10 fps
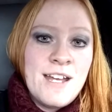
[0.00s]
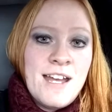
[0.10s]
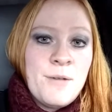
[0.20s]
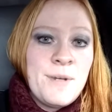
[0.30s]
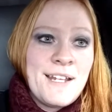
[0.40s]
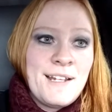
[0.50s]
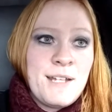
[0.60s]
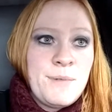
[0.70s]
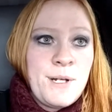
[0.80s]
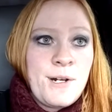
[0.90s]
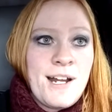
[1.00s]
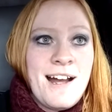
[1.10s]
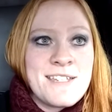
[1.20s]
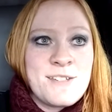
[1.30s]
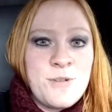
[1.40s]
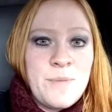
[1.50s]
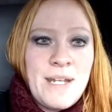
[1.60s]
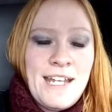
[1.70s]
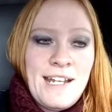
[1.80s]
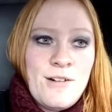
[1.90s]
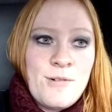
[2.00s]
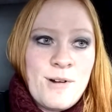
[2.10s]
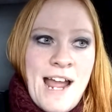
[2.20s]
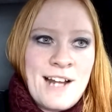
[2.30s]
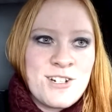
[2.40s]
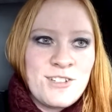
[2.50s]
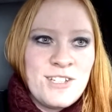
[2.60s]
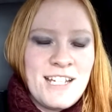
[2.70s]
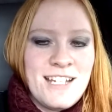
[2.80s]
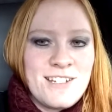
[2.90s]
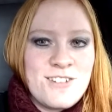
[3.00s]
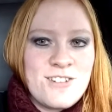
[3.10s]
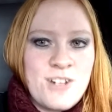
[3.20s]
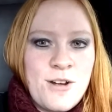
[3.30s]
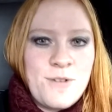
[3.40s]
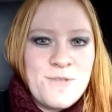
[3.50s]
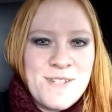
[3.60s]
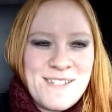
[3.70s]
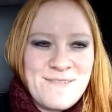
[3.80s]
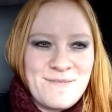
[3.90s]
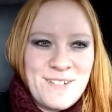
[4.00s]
we can get better costuming or actually get to shows